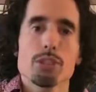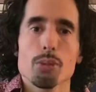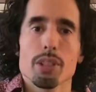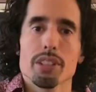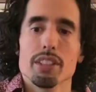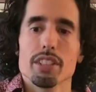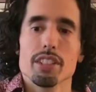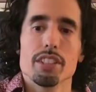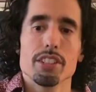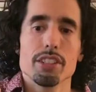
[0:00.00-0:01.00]
one,
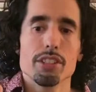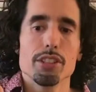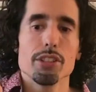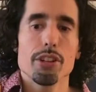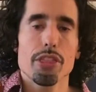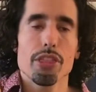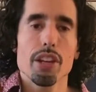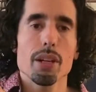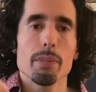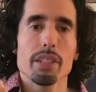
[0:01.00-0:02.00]
your
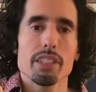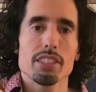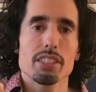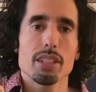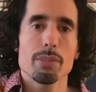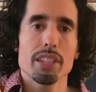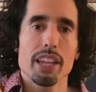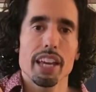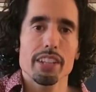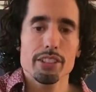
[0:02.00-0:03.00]
thumb is going to be
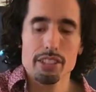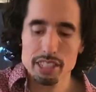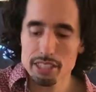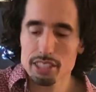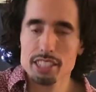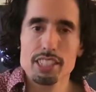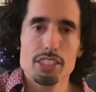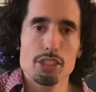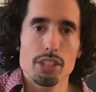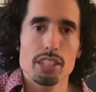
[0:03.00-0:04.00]
anchored on the sixth
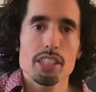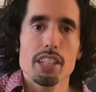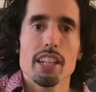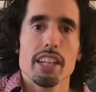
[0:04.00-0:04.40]
string